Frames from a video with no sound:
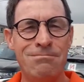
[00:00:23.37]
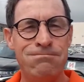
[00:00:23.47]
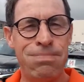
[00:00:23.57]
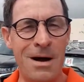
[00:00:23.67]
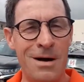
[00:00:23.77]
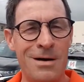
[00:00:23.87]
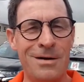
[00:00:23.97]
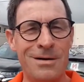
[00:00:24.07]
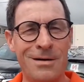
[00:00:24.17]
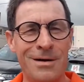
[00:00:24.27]

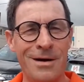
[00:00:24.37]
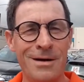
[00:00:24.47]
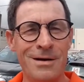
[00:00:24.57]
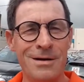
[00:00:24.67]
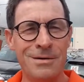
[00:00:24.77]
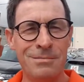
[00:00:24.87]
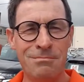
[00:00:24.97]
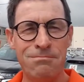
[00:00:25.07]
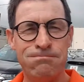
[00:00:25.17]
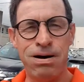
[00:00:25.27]

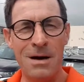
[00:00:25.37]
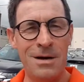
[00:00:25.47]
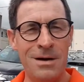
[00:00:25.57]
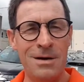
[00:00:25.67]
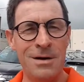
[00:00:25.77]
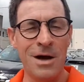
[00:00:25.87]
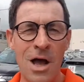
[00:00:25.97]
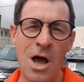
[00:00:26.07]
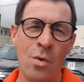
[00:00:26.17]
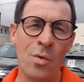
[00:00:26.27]
bong, bong.
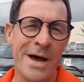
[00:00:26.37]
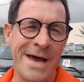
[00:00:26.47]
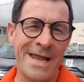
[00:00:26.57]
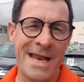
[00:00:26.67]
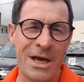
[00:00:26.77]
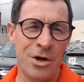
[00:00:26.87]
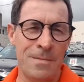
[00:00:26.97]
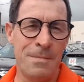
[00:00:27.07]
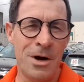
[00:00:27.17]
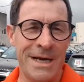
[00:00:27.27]
Well,
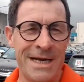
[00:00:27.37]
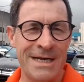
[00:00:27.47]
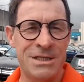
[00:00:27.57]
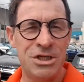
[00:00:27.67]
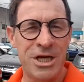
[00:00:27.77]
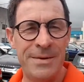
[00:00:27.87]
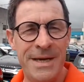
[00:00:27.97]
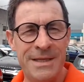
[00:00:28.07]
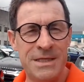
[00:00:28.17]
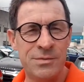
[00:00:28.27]
good morning, ladies and
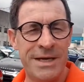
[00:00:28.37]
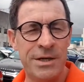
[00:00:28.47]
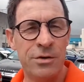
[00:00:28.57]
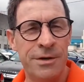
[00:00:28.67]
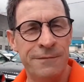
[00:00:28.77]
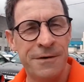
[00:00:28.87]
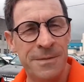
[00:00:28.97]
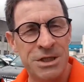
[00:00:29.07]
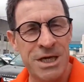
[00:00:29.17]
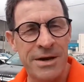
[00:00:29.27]
gentlemen. This is Ray Dolan from
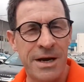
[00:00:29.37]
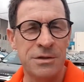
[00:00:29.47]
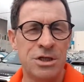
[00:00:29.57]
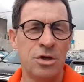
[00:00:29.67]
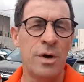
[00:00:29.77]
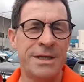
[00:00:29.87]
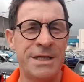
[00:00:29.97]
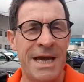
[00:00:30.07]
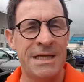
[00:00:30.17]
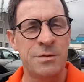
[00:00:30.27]
the Shout Out Show.
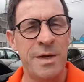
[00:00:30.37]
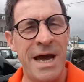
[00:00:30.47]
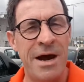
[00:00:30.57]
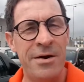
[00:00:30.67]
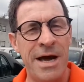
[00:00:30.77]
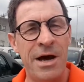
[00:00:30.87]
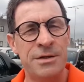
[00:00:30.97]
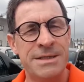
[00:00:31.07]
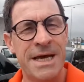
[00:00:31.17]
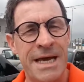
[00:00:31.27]
And yes, we are
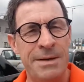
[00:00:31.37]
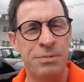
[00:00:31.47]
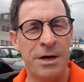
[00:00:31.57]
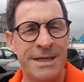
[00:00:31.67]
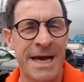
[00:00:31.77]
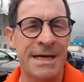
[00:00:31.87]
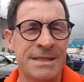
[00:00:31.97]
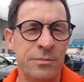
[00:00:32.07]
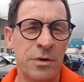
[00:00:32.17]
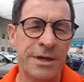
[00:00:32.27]
outside
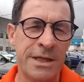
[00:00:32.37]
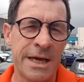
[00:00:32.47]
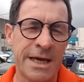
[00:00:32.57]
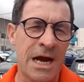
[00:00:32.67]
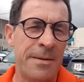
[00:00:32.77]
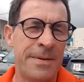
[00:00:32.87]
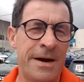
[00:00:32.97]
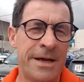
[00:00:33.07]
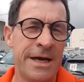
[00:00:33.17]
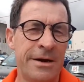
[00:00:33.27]
broadcasting. We're in the car
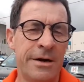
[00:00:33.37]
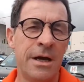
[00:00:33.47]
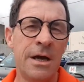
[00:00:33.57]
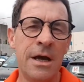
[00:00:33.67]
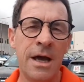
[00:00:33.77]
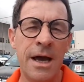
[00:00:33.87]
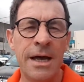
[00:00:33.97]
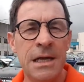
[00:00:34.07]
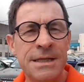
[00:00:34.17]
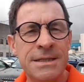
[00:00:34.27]
park here.
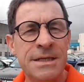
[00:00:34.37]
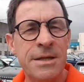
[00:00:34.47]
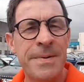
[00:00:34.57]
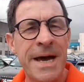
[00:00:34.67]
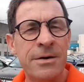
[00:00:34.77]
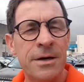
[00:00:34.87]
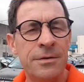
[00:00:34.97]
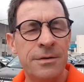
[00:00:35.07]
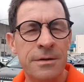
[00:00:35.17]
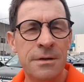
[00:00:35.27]
And listen, in the
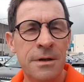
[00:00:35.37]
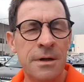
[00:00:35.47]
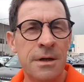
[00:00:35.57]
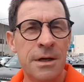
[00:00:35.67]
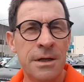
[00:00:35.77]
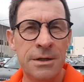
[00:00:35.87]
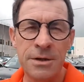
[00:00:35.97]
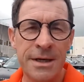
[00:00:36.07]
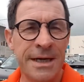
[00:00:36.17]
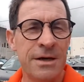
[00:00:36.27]
background, you
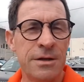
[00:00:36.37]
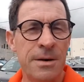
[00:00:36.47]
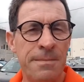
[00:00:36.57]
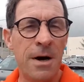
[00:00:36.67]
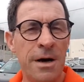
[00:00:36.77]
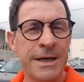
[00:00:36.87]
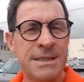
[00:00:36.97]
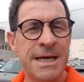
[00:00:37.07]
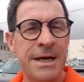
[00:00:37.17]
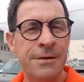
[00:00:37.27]
can hear the bong
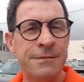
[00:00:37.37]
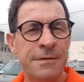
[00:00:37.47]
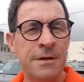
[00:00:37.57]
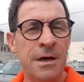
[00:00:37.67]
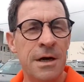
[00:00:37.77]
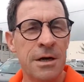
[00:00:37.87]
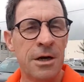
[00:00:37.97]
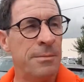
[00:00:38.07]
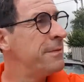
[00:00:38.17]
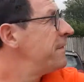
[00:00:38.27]
itself
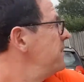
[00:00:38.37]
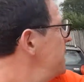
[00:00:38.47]
coming from the